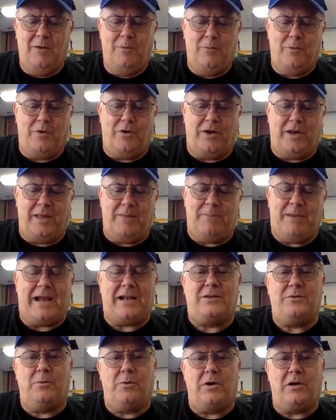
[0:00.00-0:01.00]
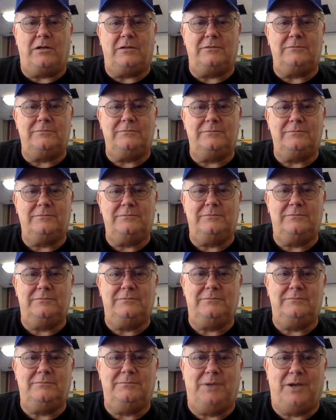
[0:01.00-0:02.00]
going to get back to work
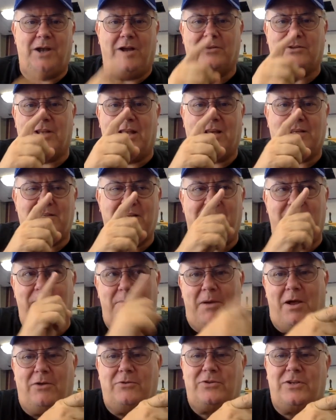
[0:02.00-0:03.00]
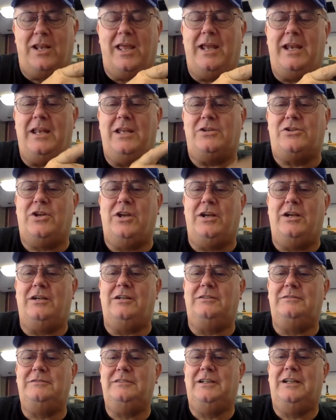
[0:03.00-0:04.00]
because, like I said, the boss lady is
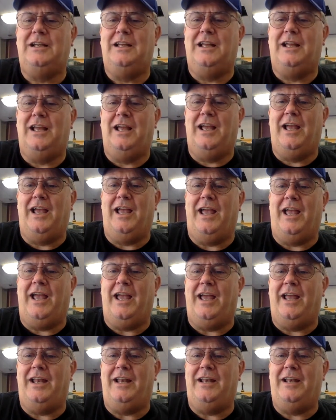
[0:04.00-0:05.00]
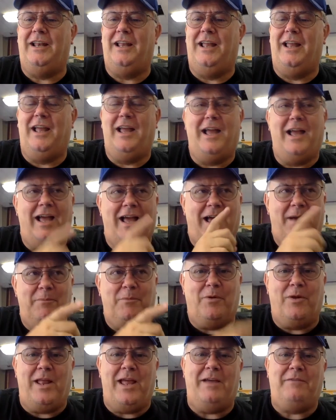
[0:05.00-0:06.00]
here, and I'm
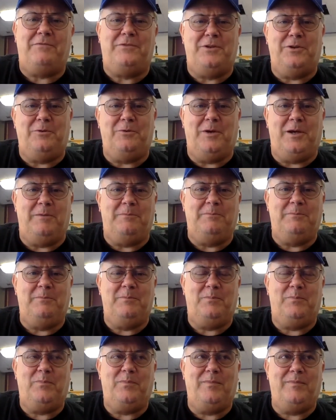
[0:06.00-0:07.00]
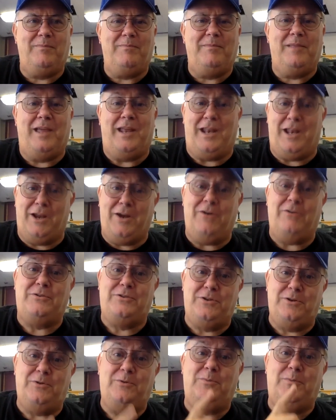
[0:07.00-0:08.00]
going to have to adhere
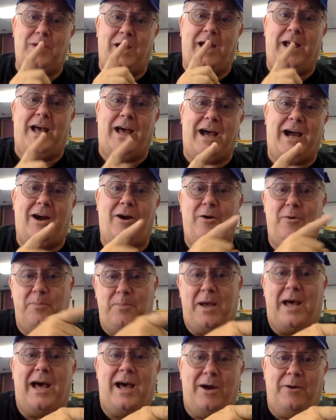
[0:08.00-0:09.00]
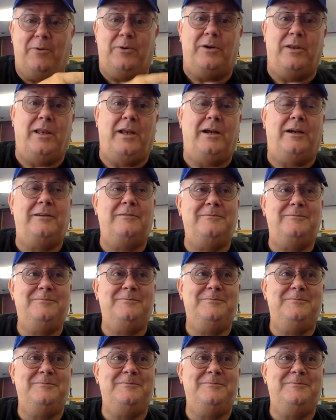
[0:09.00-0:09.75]
to a higher power there.